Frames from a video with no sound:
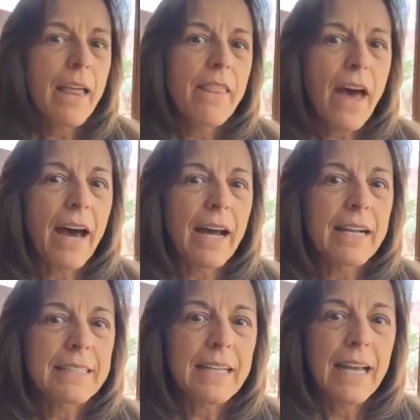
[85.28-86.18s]

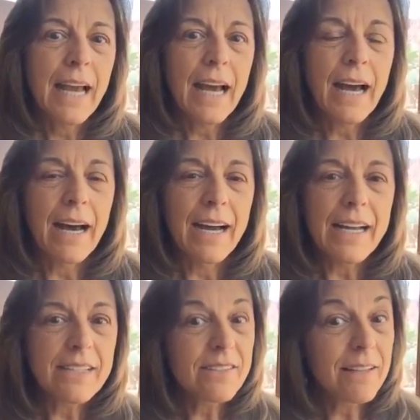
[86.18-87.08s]
that
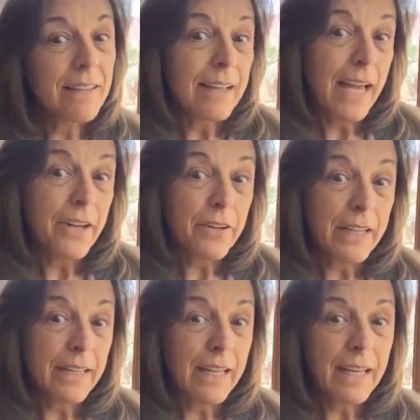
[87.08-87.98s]
it's later
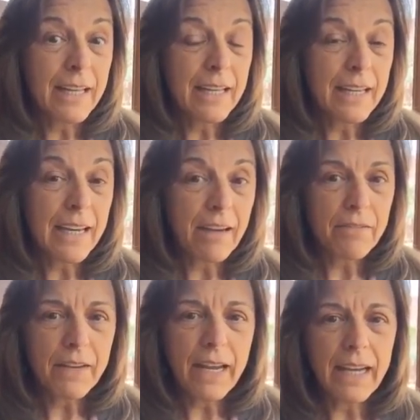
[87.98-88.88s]
in the
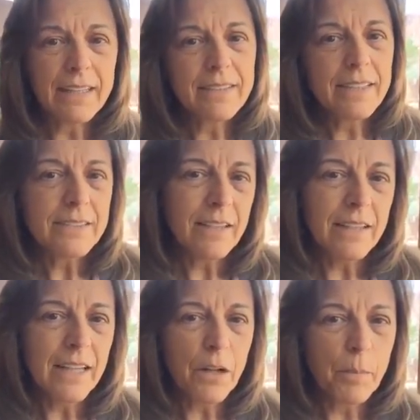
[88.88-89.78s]
evening, it's a
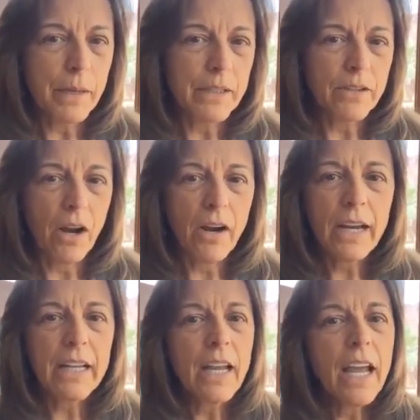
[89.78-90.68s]
little bit
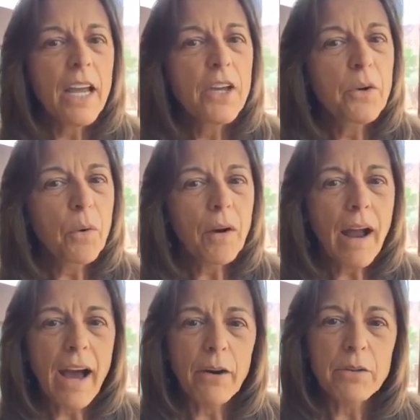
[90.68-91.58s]
dark, and
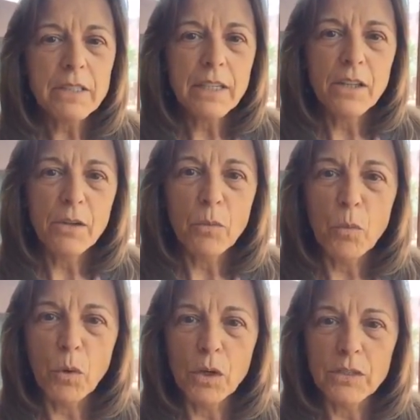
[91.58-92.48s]
you're out in the
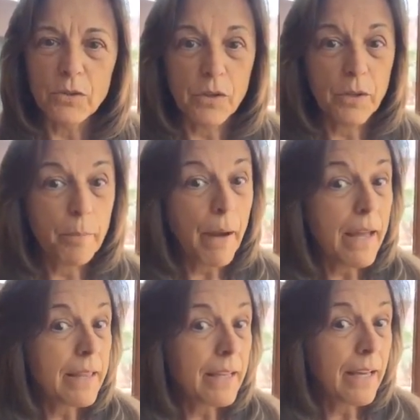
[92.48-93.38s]
woods, or you're
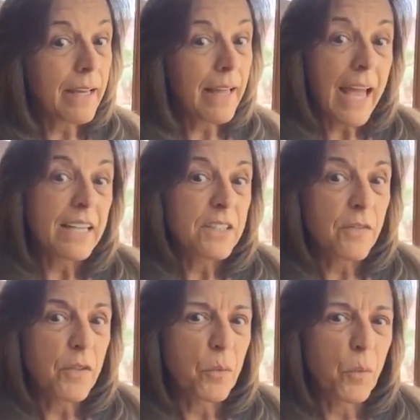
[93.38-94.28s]
by the edge
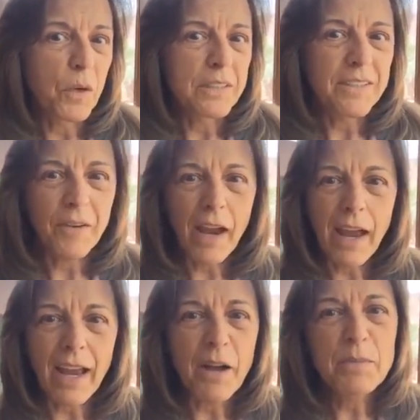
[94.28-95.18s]
of the woods,
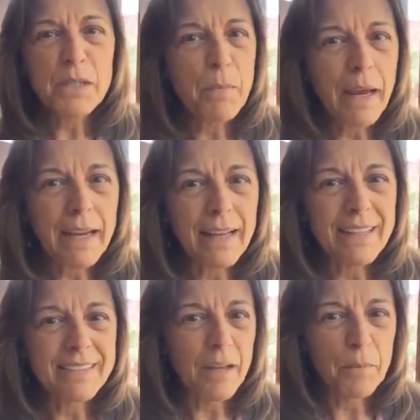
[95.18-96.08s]
okay? I'm just making
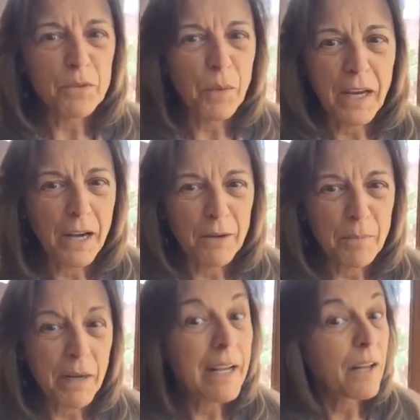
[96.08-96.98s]
this up as we go,
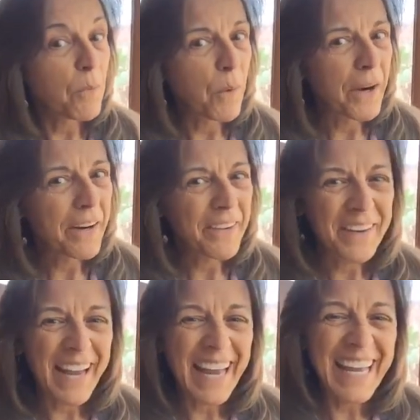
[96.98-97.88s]
but it'll work,
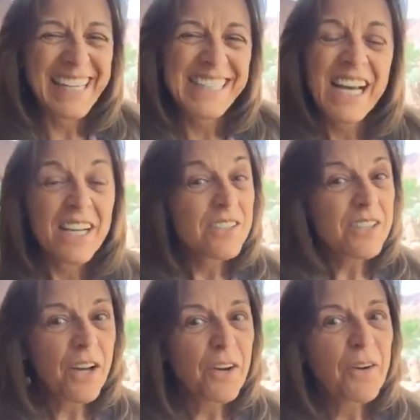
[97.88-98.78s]
okay?
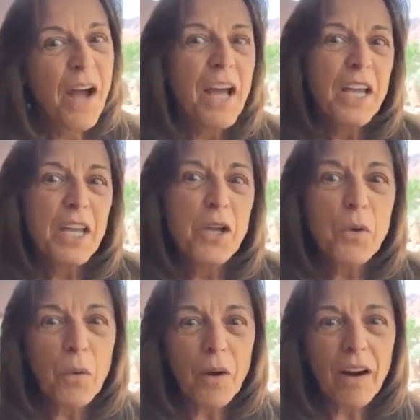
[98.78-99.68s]
So
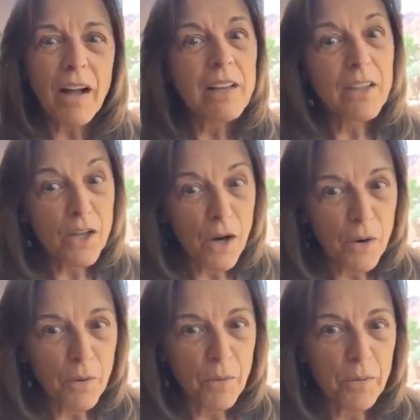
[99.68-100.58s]
you're
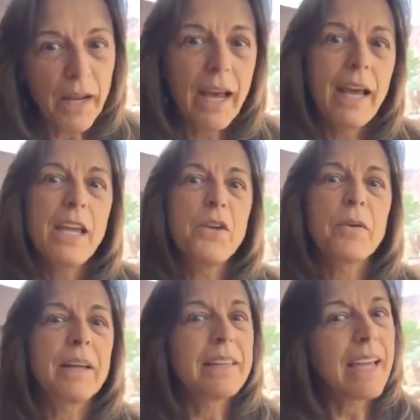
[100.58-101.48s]
alone,
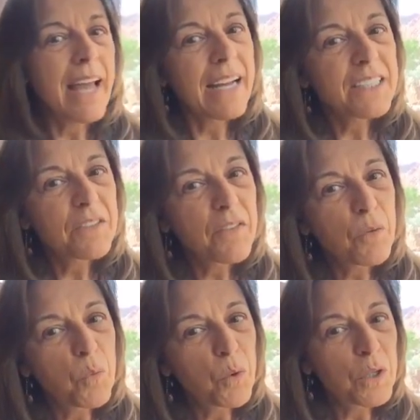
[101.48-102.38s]
you're at the edge of
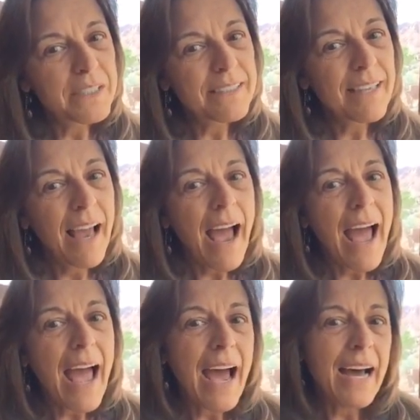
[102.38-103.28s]
the woods,
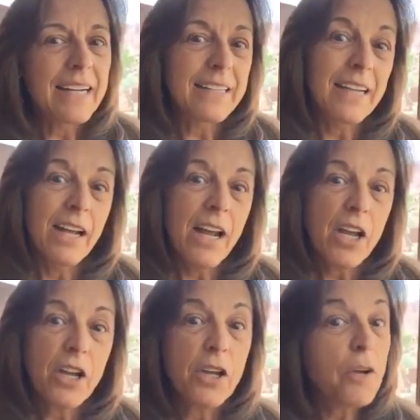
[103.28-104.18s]
and
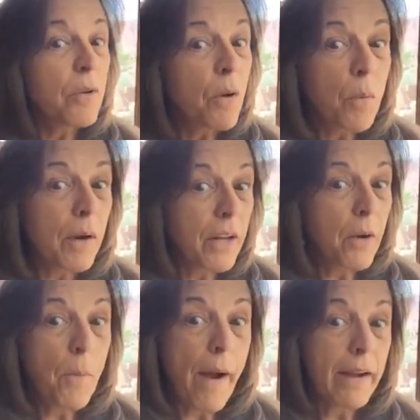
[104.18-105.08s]
you don't want to
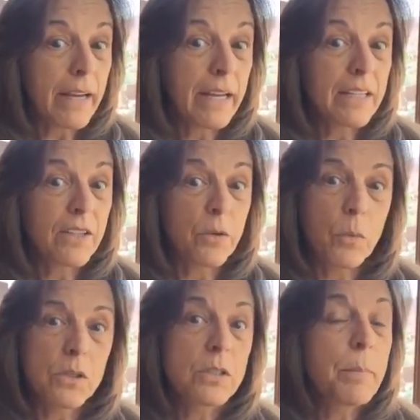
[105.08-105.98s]
go walking into the
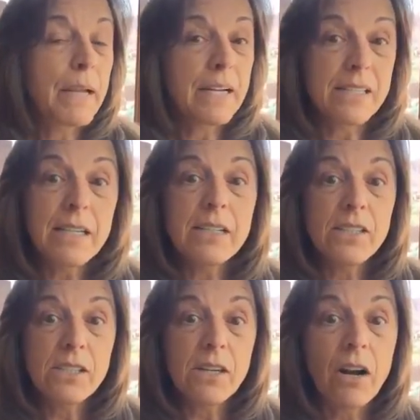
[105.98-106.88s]
woods because
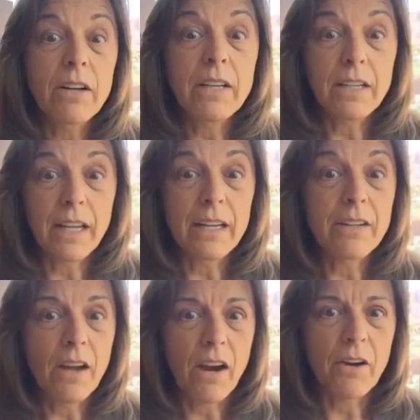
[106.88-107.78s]
it's starting to
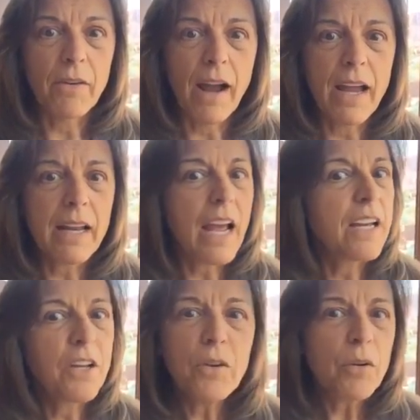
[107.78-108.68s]
get dark, right?
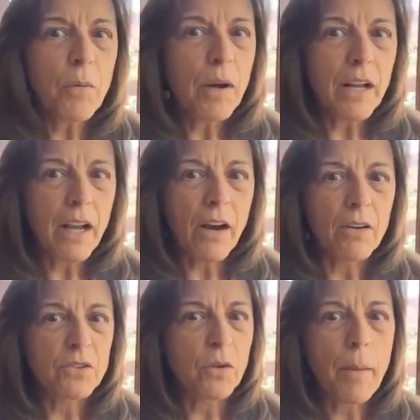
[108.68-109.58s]
And you don't want to
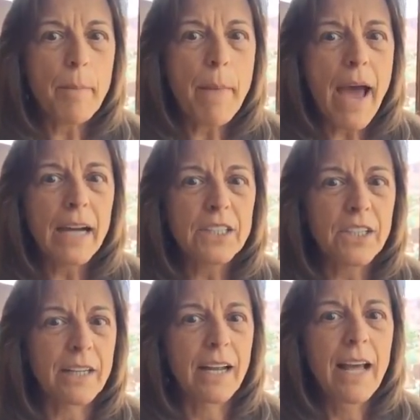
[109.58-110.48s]
go. So
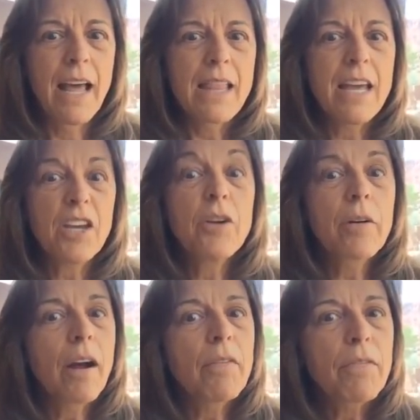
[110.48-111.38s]
imagine that
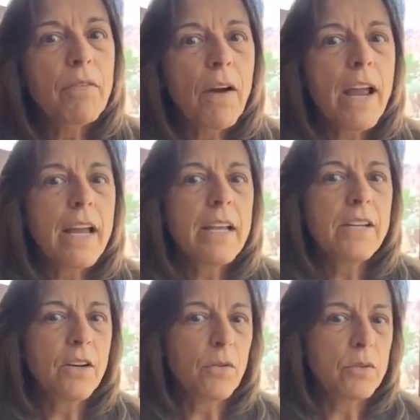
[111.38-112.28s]
you're afraid
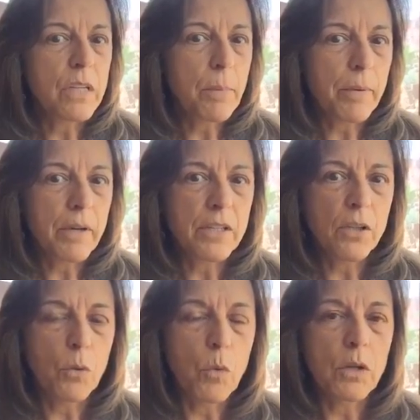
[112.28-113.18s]
to go deeper
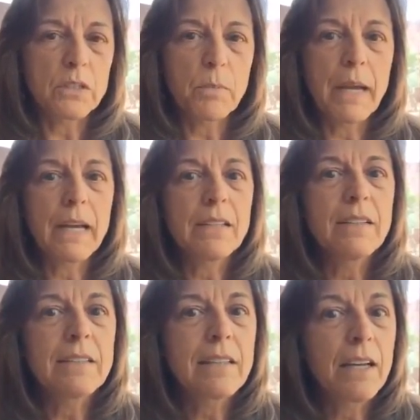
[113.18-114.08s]
into the woods
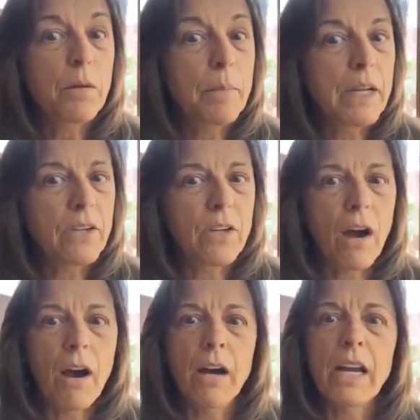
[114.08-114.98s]
because it's going to be
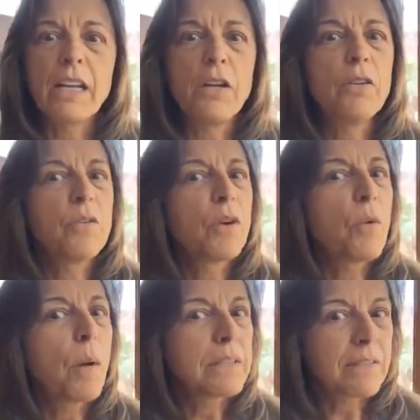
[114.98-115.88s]
dark and you don't know
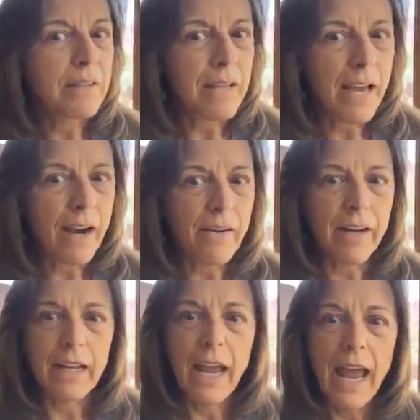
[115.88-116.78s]
what's there,
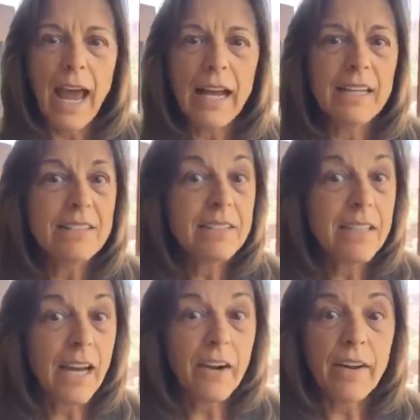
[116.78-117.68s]
and it's
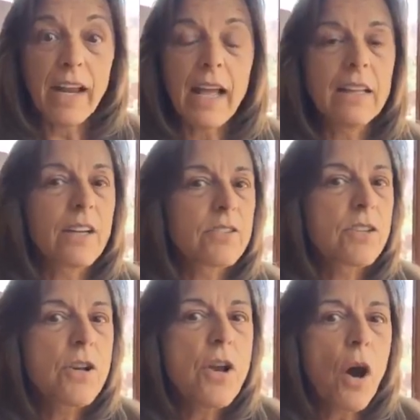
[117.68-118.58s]
scary, and
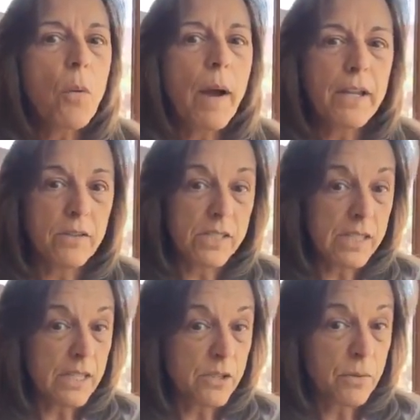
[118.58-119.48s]
there's no way. You
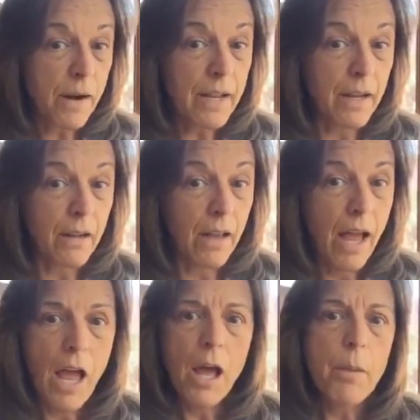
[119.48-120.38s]
see a trail,
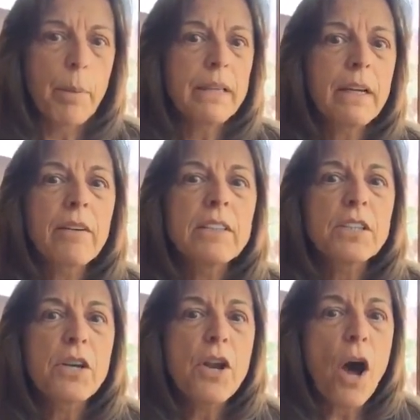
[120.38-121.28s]
but there
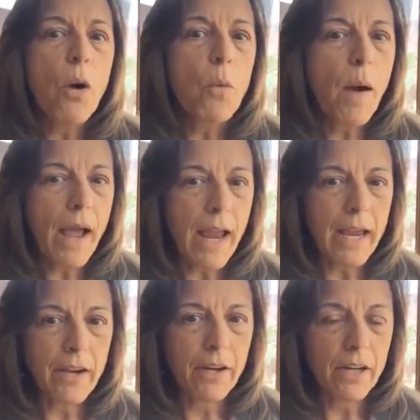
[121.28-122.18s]
is no
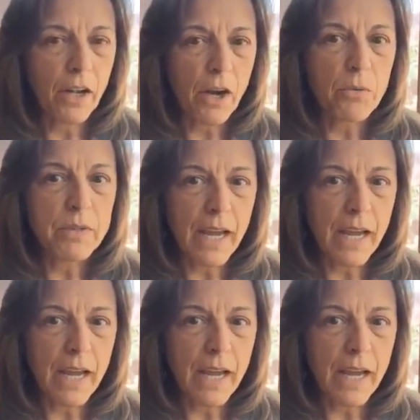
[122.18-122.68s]
way you're going to go